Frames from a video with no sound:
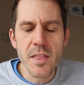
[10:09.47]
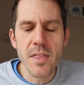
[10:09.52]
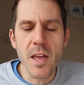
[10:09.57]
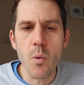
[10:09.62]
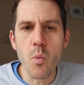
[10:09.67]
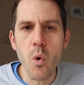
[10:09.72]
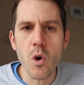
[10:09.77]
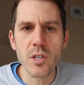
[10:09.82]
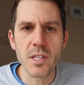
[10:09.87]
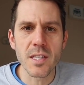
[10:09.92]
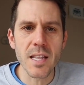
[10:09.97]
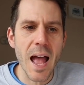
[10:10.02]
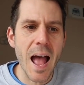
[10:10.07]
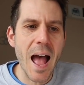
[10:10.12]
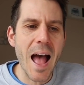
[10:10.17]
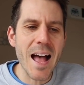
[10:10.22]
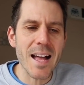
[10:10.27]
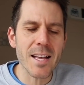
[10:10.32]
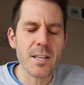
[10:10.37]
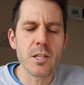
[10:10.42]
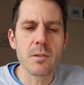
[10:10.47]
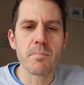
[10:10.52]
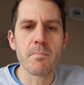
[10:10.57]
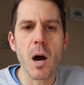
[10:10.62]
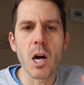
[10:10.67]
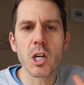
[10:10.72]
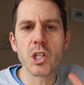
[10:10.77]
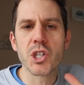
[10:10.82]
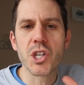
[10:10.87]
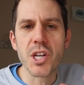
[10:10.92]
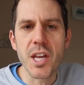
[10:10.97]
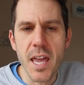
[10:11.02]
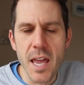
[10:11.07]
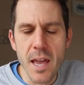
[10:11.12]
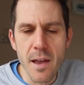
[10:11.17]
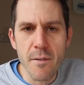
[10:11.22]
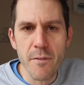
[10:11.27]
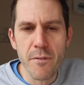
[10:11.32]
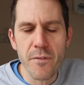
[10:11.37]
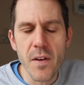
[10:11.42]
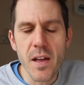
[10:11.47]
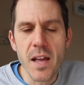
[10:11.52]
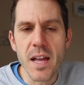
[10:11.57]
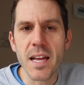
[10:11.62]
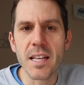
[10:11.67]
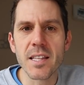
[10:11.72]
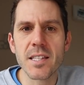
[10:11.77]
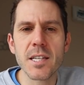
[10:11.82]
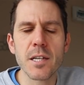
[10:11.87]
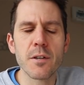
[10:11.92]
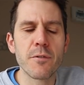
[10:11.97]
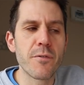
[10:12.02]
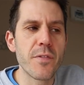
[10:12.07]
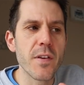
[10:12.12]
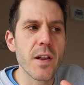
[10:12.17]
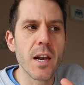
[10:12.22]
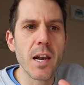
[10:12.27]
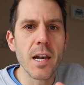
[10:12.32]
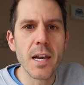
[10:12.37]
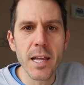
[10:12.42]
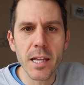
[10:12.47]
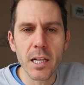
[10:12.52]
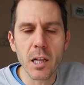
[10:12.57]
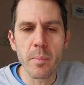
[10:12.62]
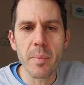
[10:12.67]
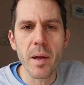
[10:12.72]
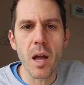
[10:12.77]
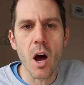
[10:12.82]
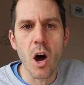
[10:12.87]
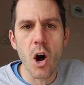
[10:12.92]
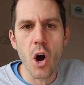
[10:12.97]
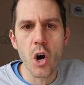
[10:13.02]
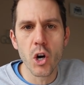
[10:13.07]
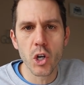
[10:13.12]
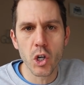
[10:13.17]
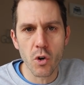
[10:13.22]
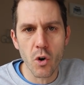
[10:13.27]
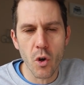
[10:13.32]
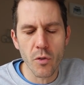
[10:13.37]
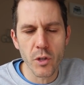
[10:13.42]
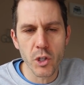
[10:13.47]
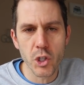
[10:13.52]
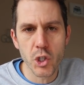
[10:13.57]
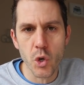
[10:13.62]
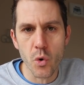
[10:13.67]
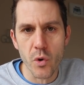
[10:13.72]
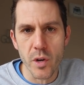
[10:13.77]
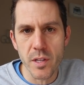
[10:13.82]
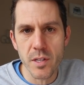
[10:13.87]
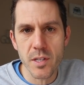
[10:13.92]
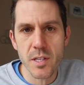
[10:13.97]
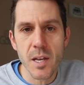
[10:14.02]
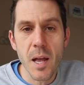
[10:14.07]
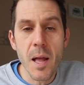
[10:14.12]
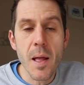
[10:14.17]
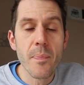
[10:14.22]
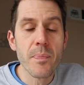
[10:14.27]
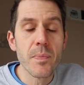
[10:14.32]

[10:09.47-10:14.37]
There wasn't as much give, it did feel a little bit harder on the joints.